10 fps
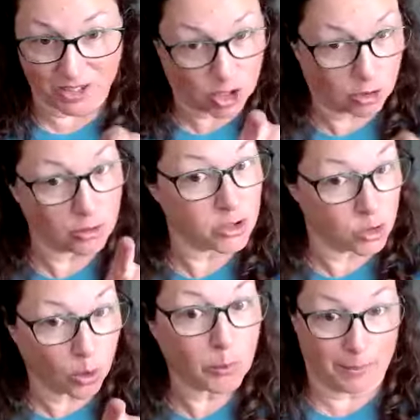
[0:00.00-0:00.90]
as cute as
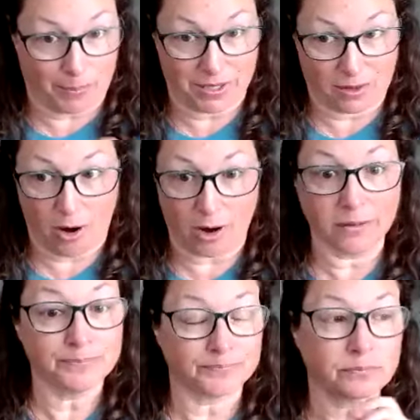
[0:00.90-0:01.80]
your puppies
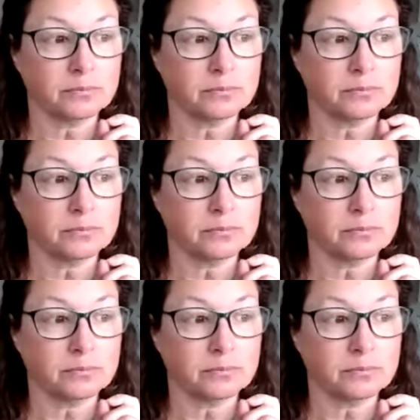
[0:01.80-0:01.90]
are,